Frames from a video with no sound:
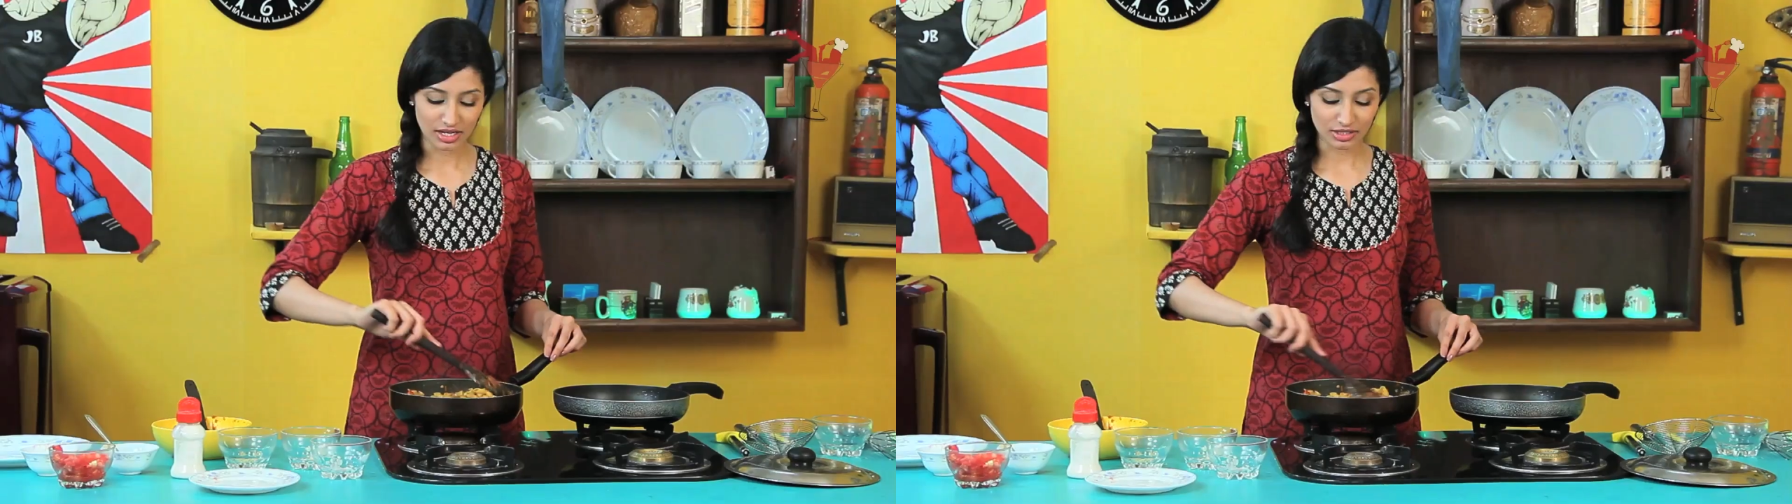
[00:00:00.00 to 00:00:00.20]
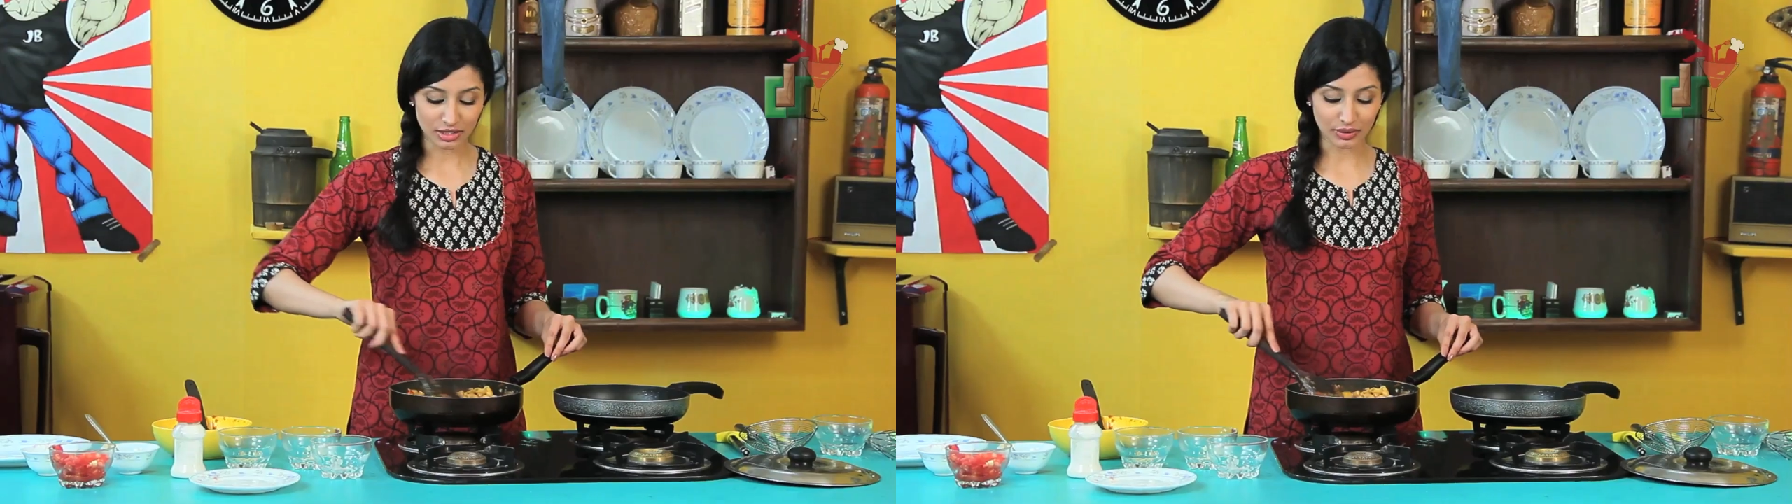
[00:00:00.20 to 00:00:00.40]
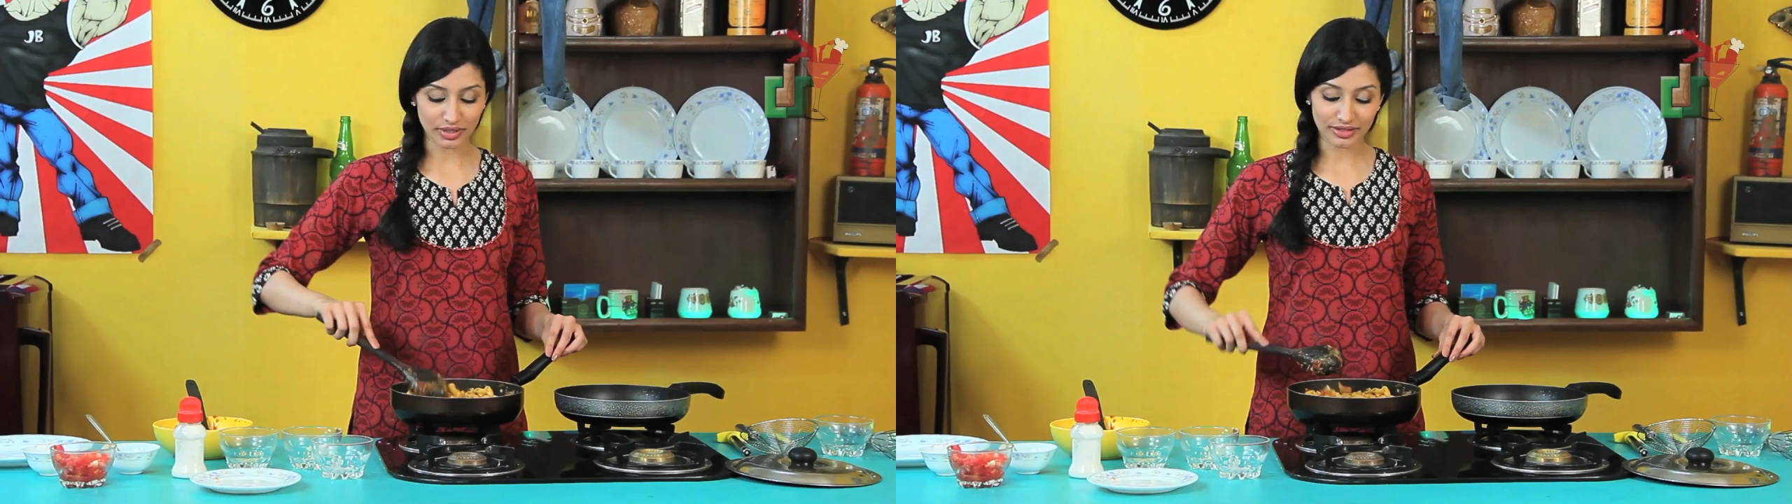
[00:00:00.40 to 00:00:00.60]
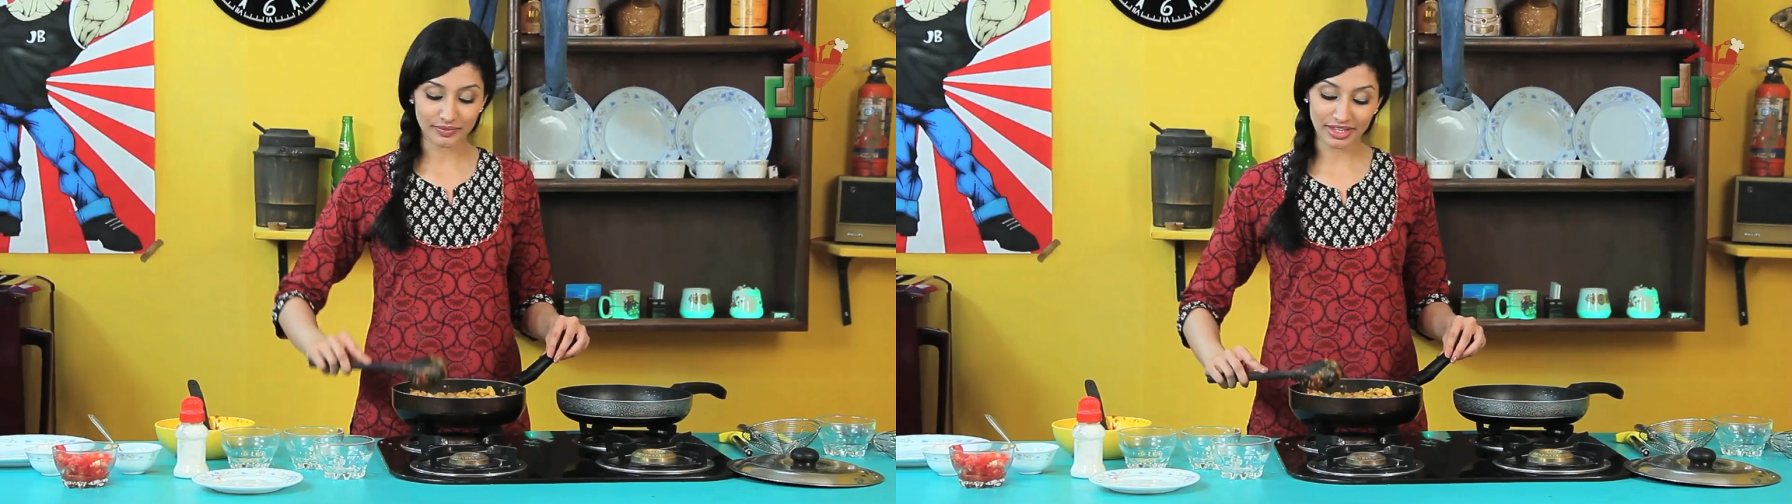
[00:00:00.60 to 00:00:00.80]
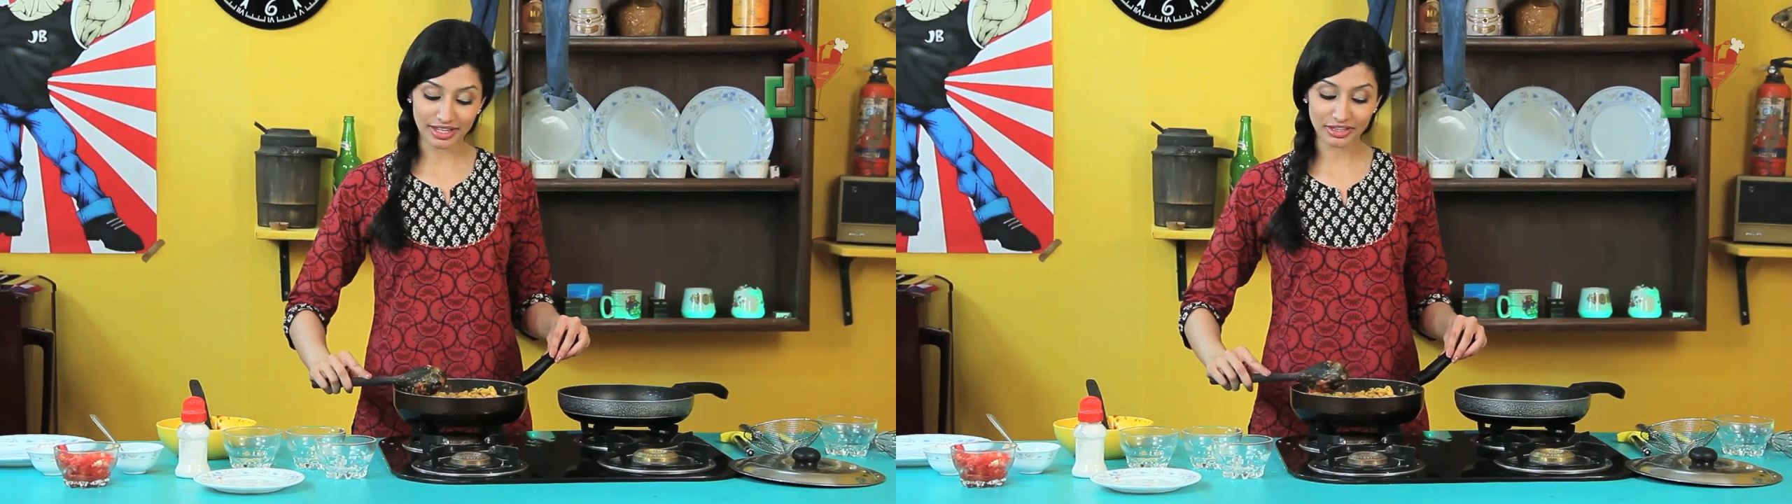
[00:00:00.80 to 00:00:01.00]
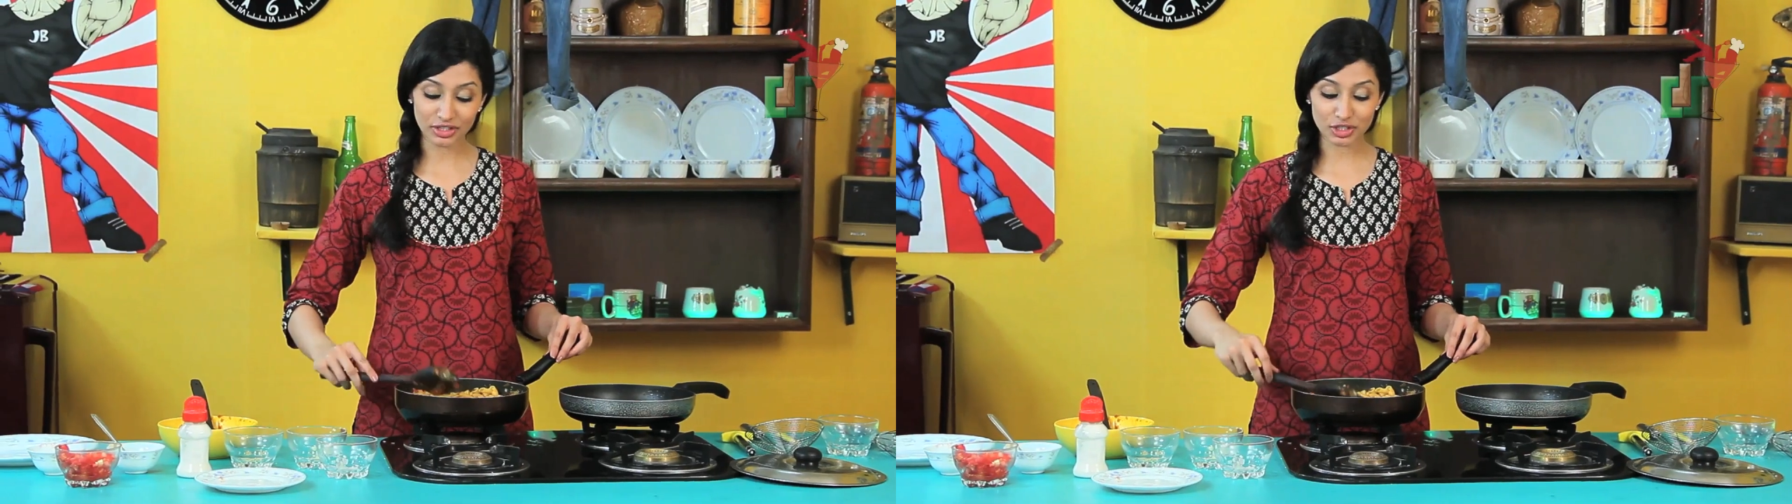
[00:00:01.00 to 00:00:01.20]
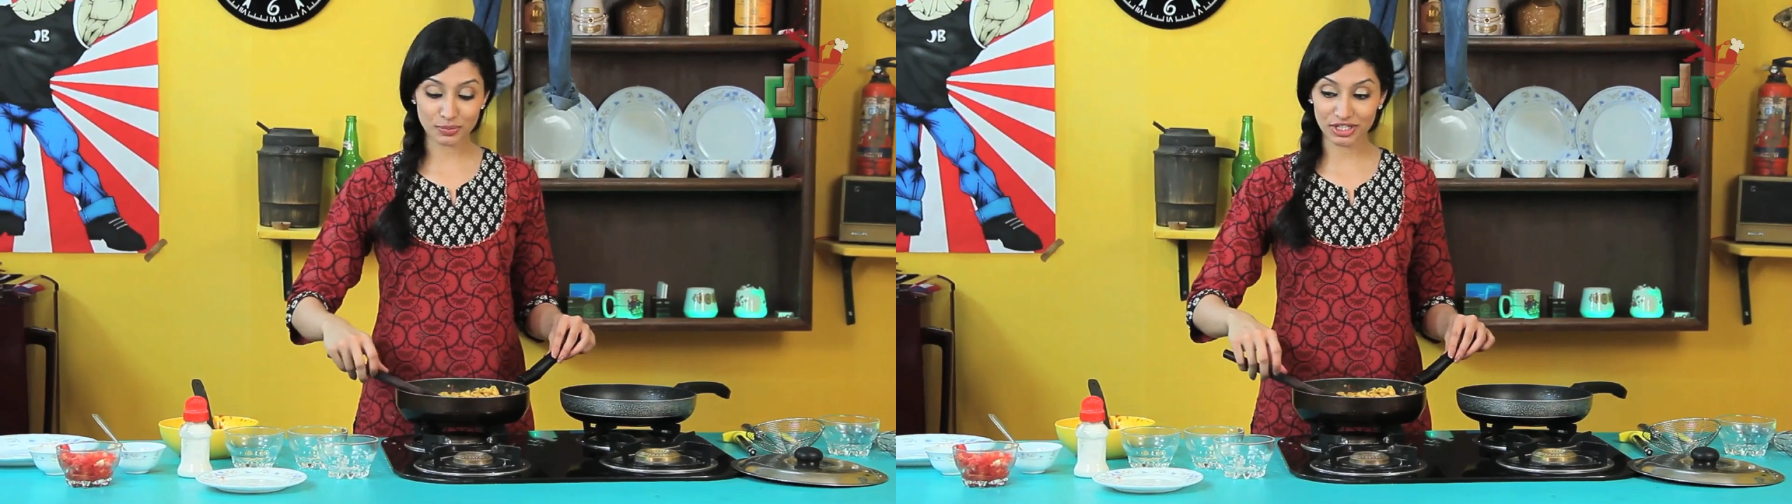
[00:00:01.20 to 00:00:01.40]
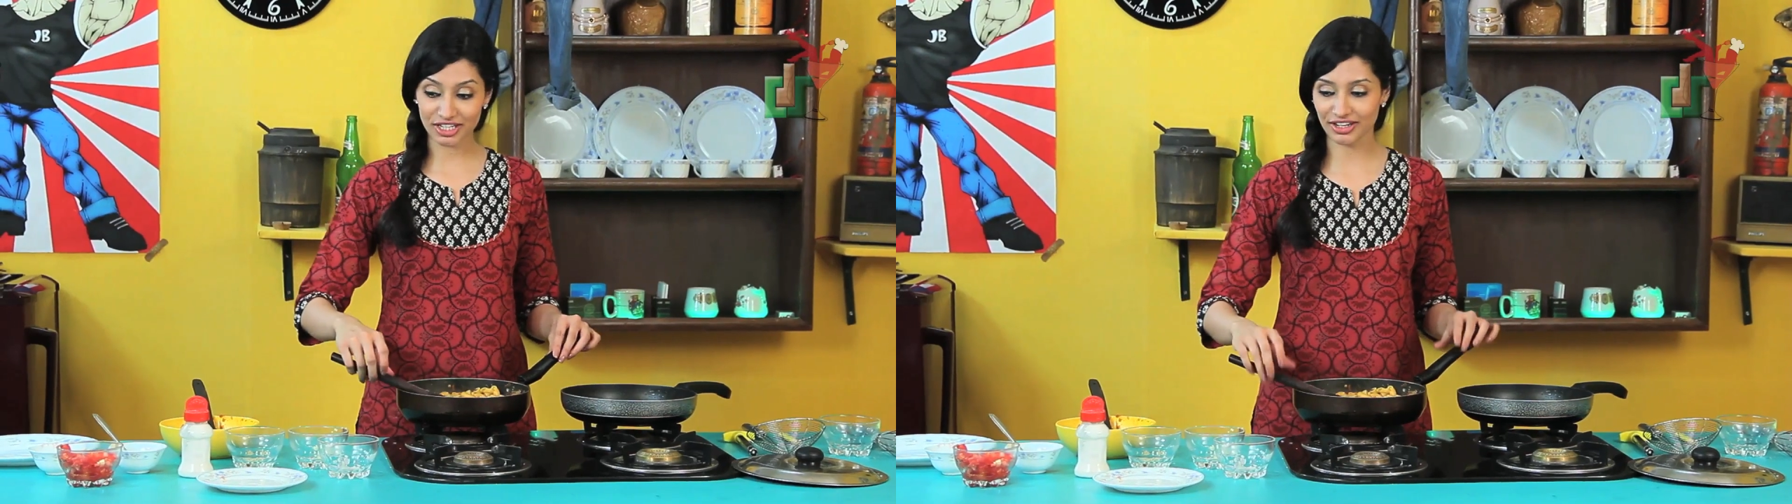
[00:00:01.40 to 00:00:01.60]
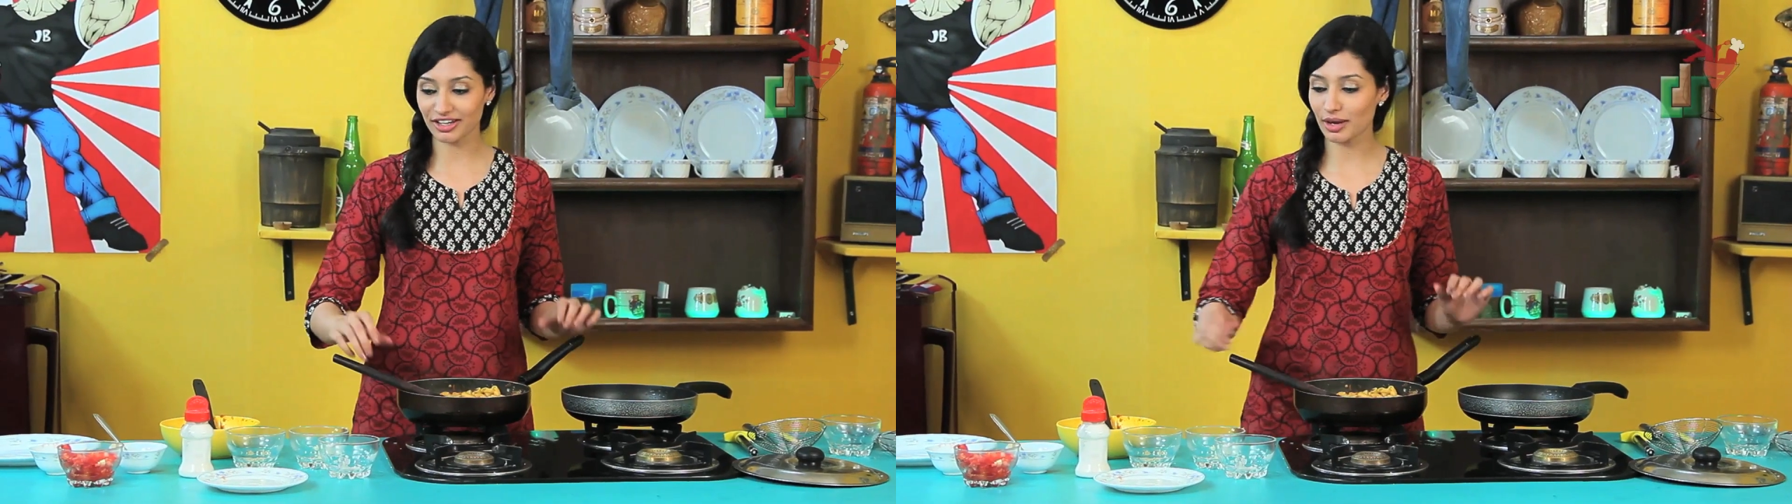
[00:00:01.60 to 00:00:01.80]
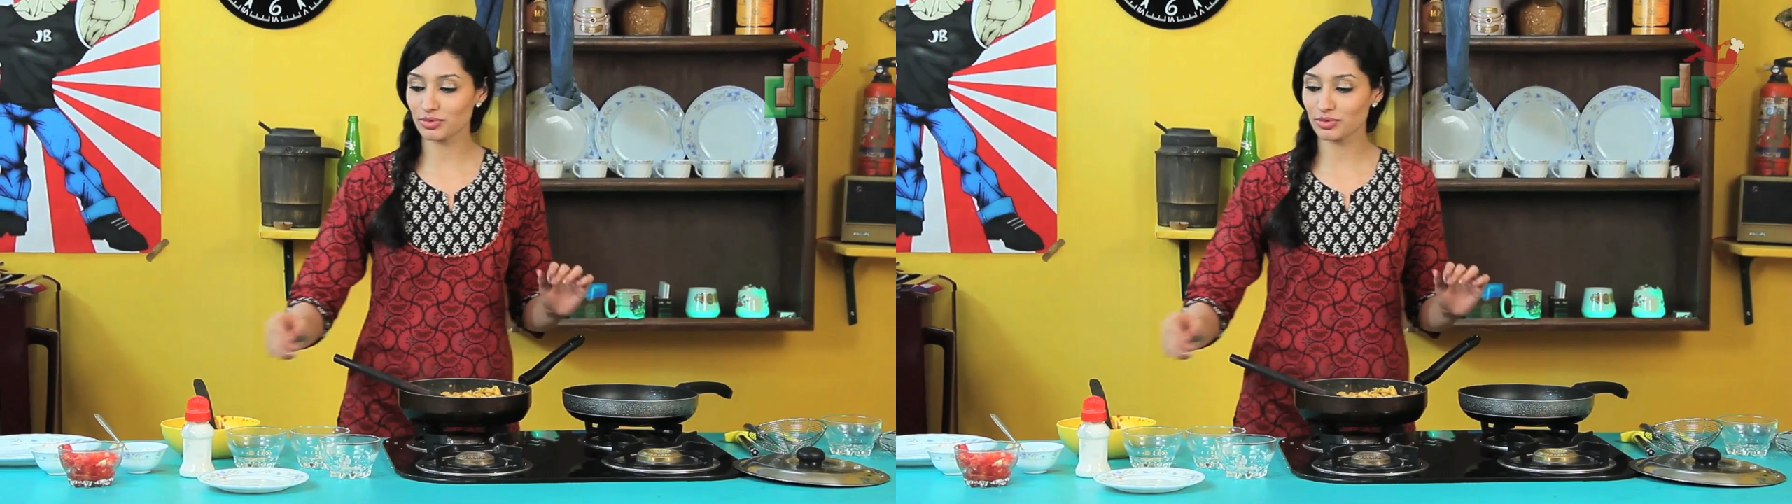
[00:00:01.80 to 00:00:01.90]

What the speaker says: So it looks pretty good.